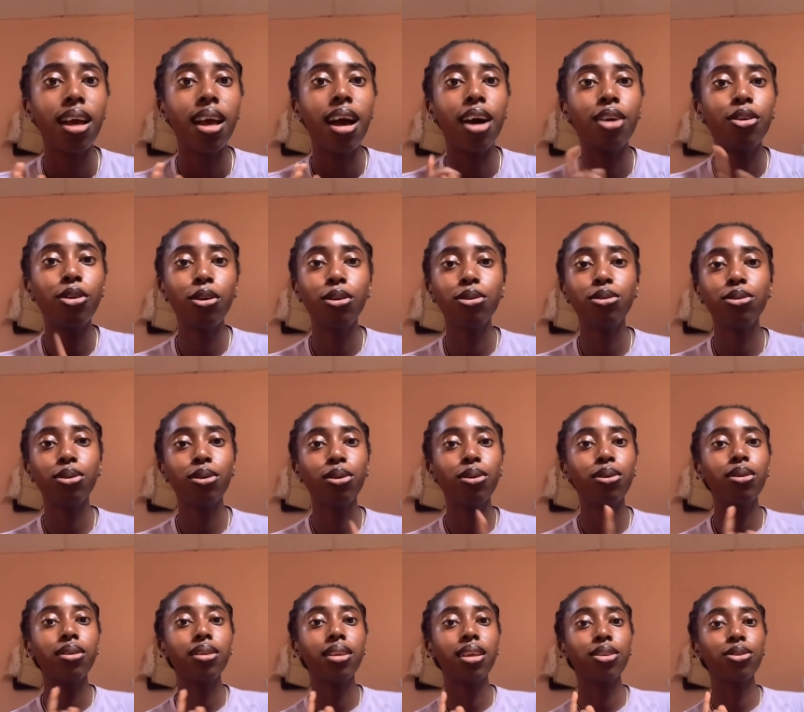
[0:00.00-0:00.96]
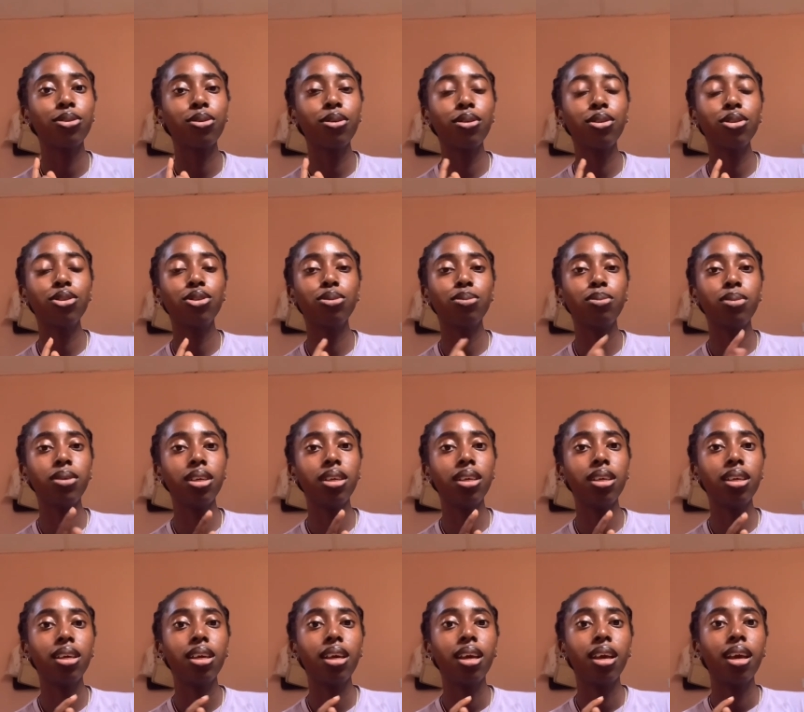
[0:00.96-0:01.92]
And also there's going to
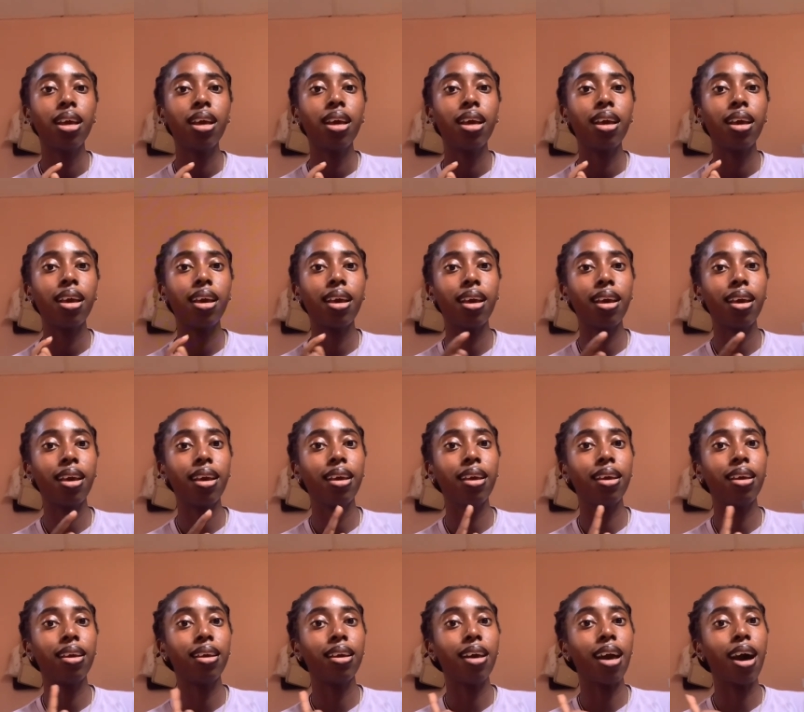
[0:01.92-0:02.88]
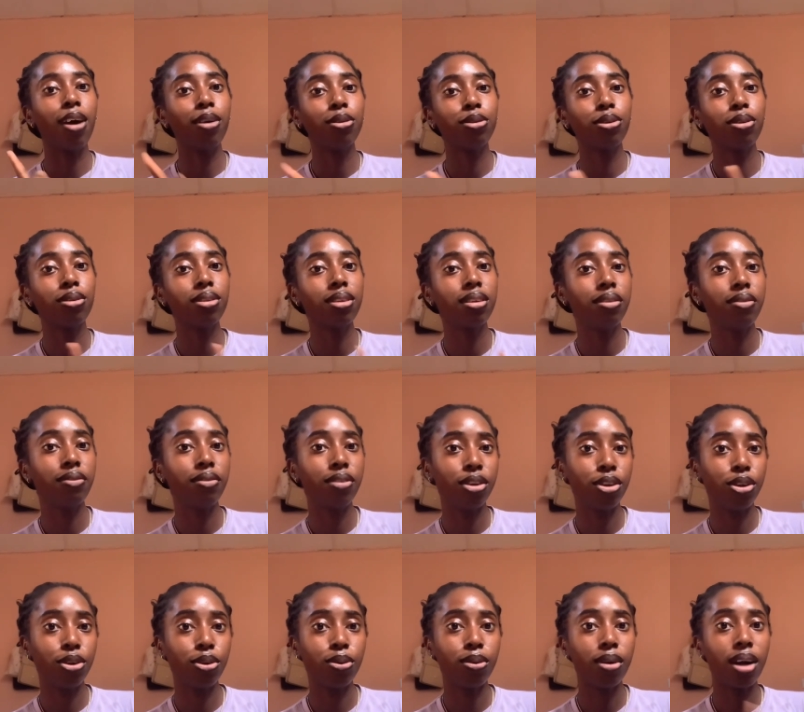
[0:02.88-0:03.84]
be a house hunting
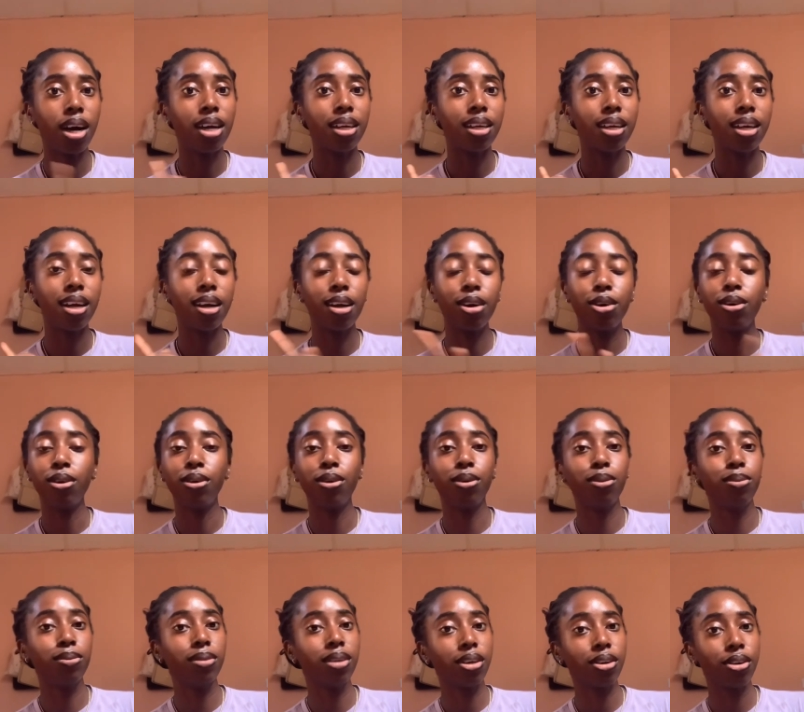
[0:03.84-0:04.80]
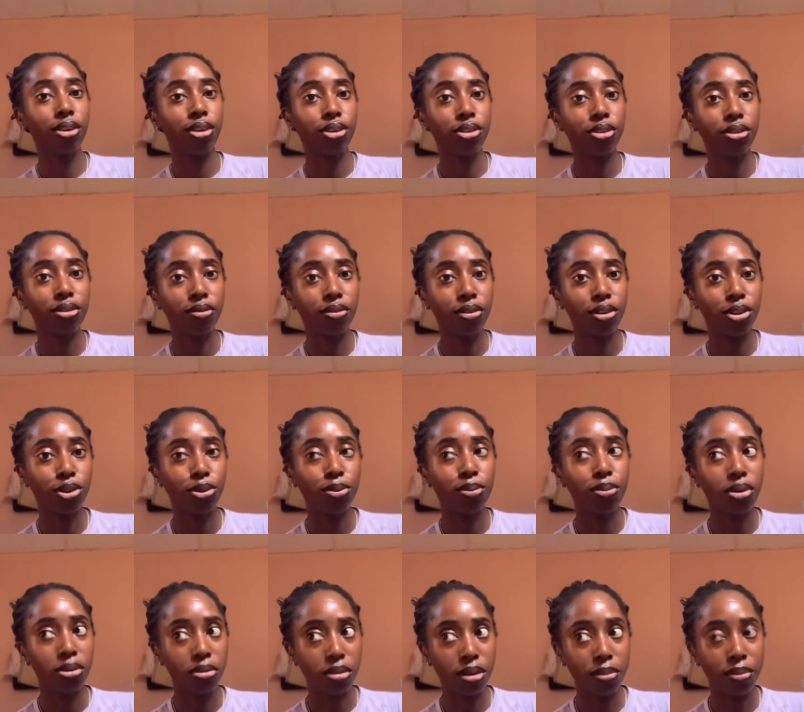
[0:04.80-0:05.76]
video and a home decoration video
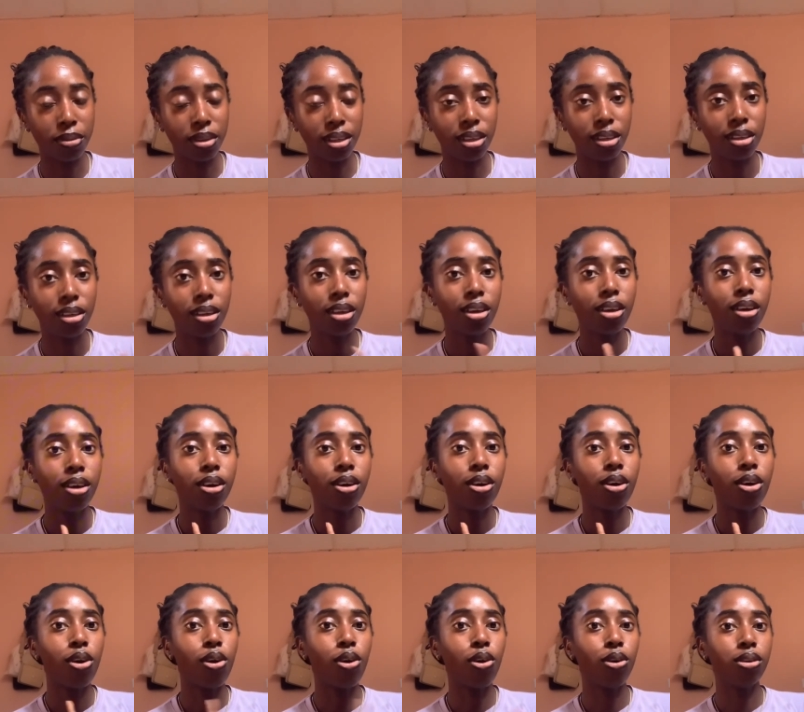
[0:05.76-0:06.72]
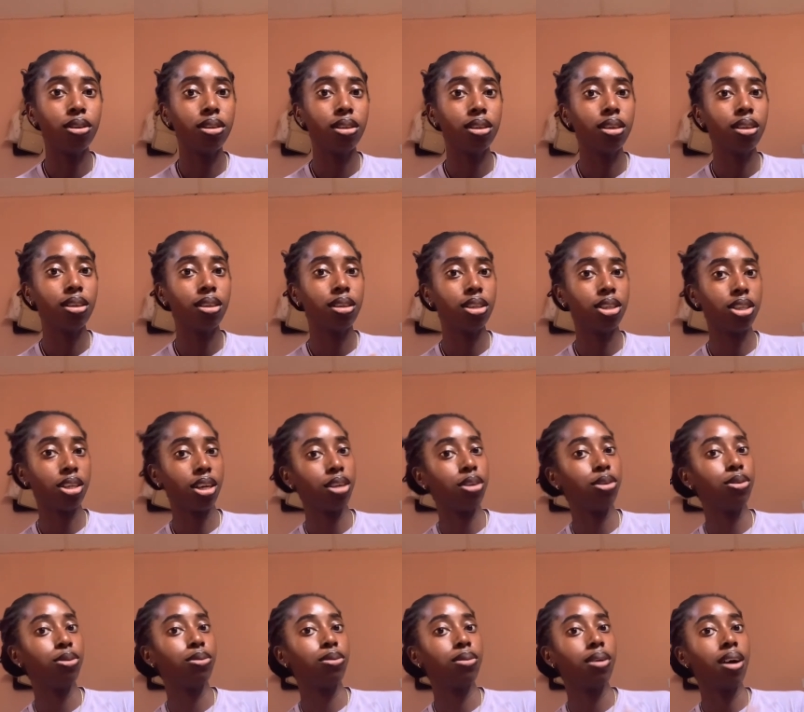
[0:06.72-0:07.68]
probably on the
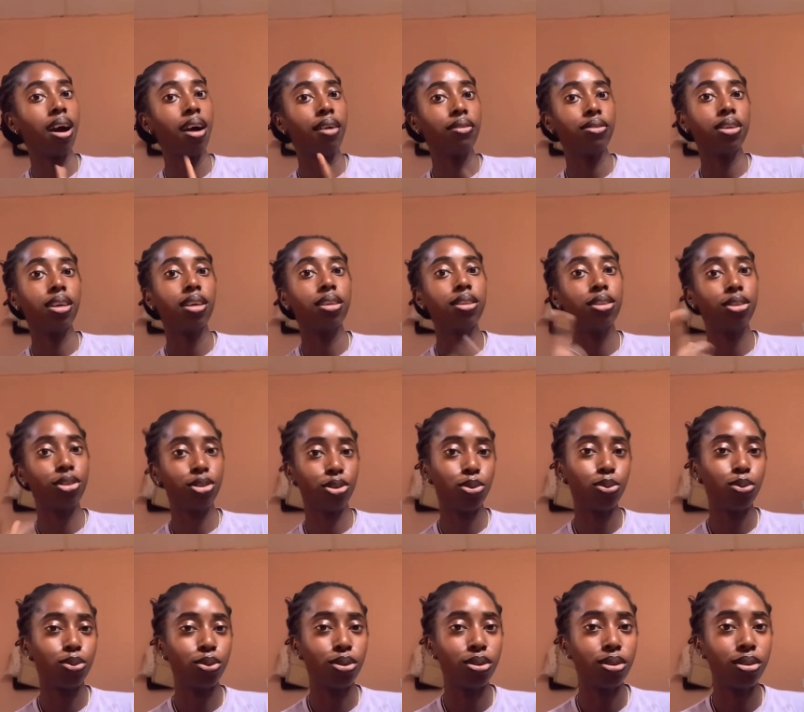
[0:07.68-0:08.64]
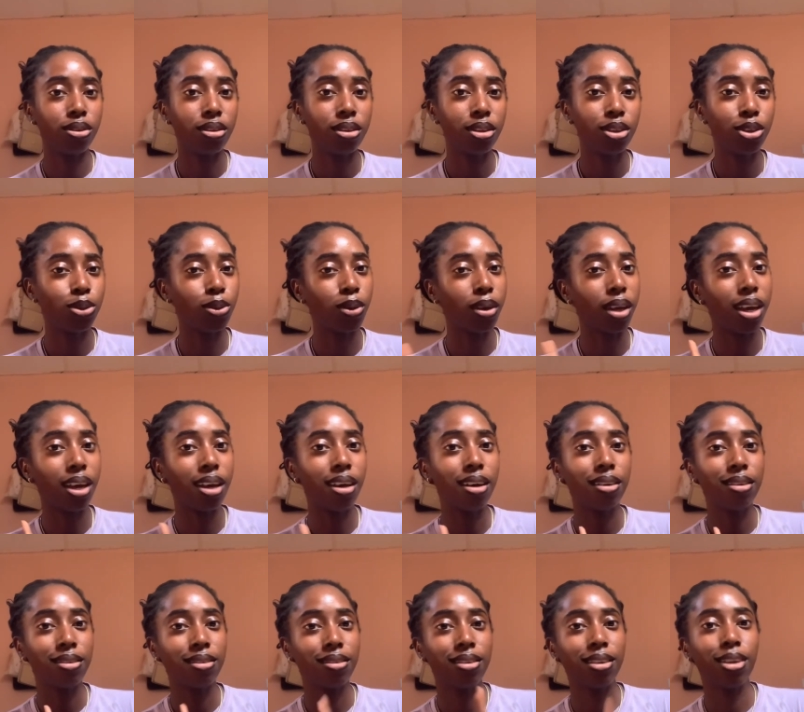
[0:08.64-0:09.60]
channel after this one. So yeah,
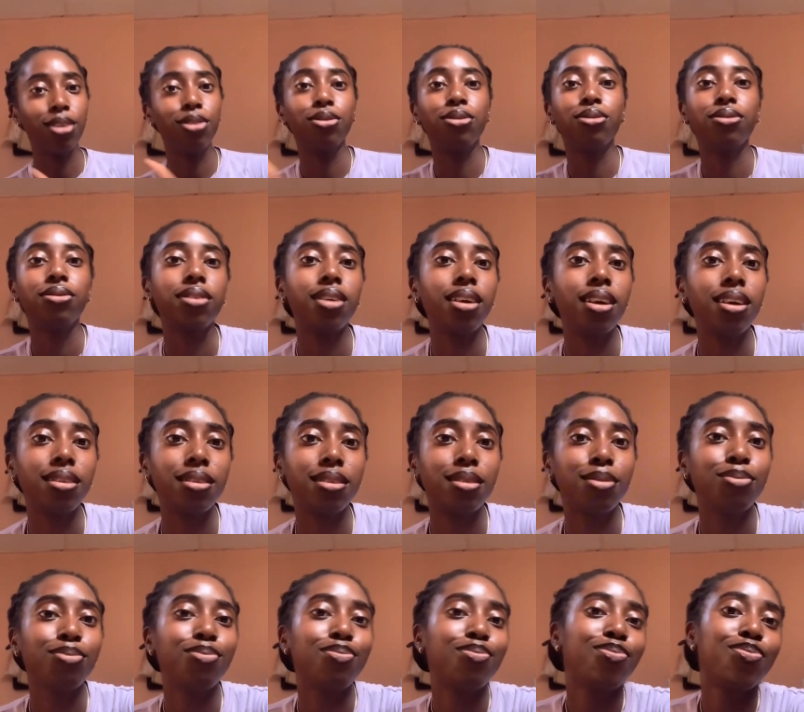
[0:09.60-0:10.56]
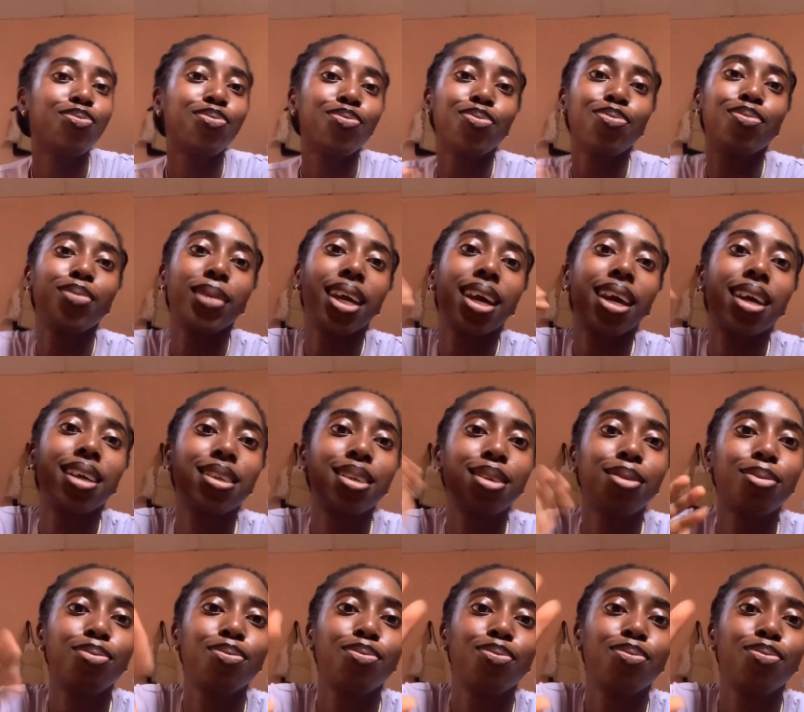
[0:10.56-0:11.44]
stay tuned for that. Bye guys.